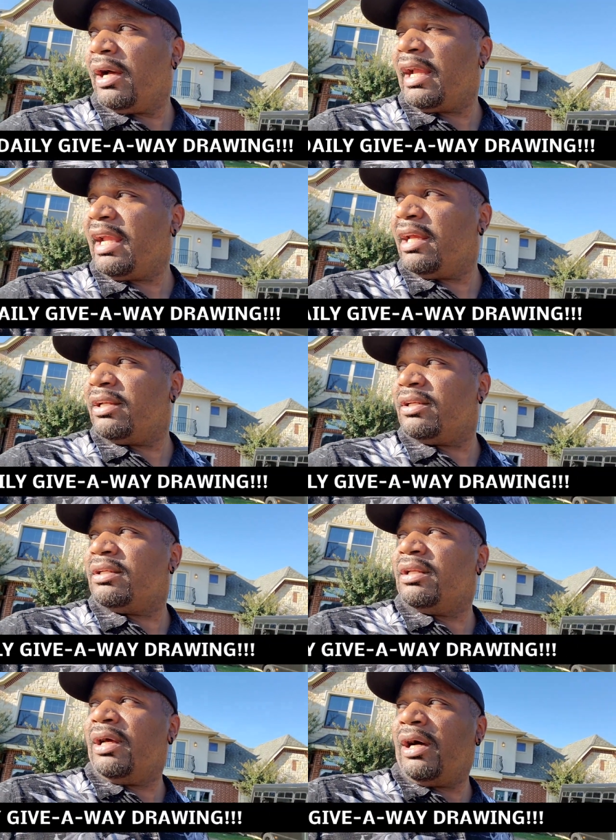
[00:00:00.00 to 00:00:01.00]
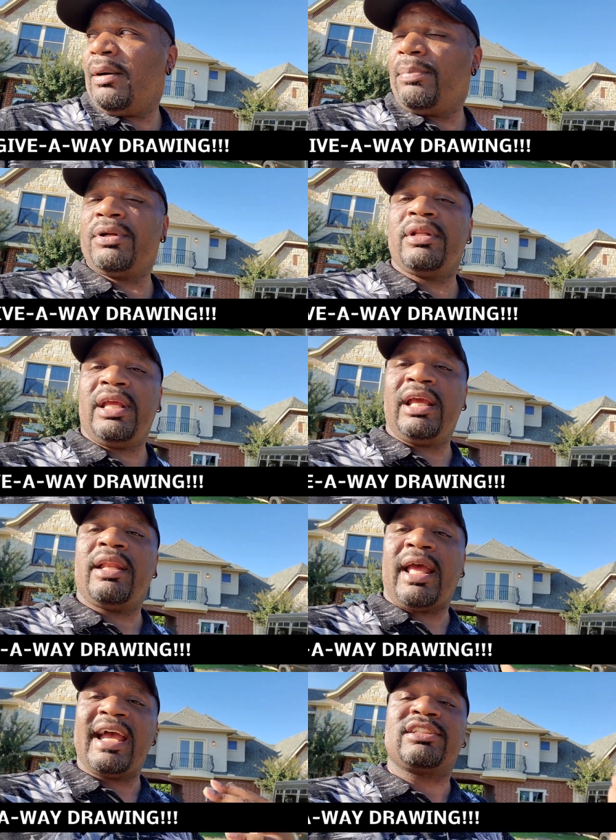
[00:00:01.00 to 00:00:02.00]
and put and
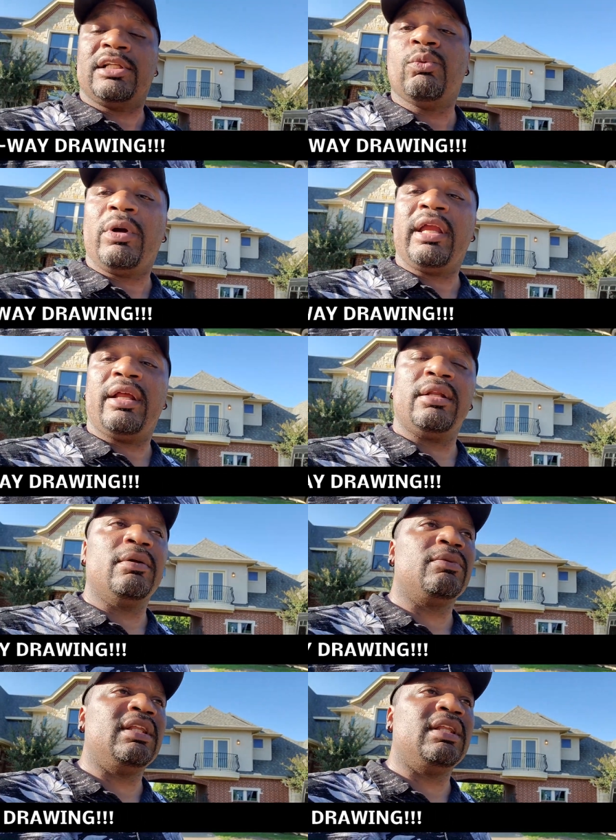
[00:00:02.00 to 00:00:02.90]
actually win